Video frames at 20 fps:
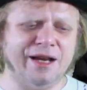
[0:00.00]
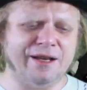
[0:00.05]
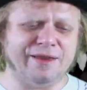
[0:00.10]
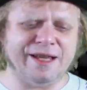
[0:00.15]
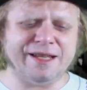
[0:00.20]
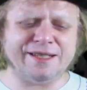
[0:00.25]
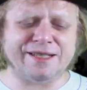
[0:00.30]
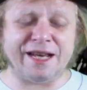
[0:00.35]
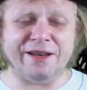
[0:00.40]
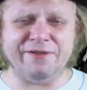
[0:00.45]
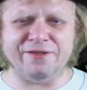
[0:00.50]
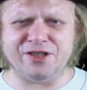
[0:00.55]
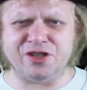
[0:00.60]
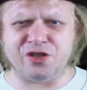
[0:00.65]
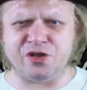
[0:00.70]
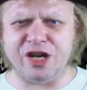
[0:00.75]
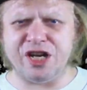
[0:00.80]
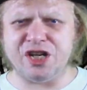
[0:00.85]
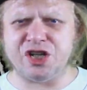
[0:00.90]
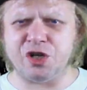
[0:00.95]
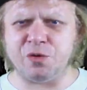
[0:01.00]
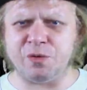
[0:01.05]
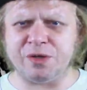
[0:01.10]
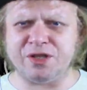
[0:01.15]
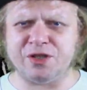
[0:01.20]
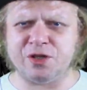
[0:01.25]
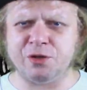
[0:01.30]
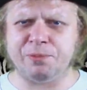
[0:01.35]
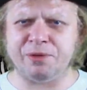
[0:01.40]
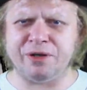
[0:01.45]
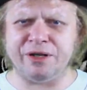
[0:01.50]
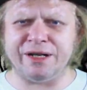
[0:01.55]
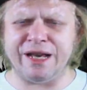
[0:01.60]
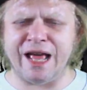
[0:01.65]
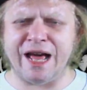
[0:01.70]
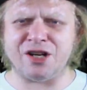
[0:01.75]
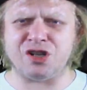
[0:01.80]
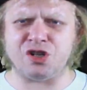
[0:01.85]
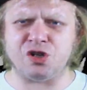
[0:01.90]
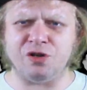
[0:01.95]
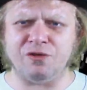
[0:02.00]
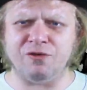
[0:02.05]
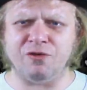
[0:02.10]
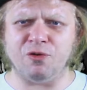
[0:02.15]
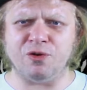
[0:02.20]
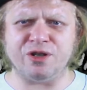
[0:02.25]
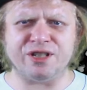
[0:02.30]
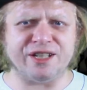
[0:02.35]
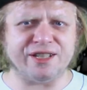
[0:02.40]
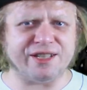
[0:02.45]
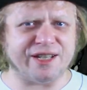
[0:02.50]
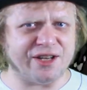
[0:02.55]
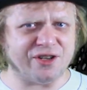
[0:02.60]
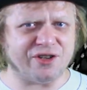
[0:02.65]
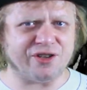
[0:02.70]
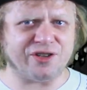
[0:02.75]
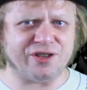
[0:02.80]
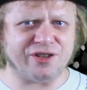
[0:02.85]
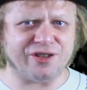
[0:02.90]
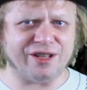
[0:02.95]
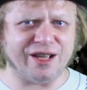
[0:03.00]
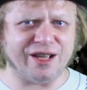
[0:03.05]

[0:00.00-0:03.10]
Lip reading: And things get even stranger when supernatural forces enter her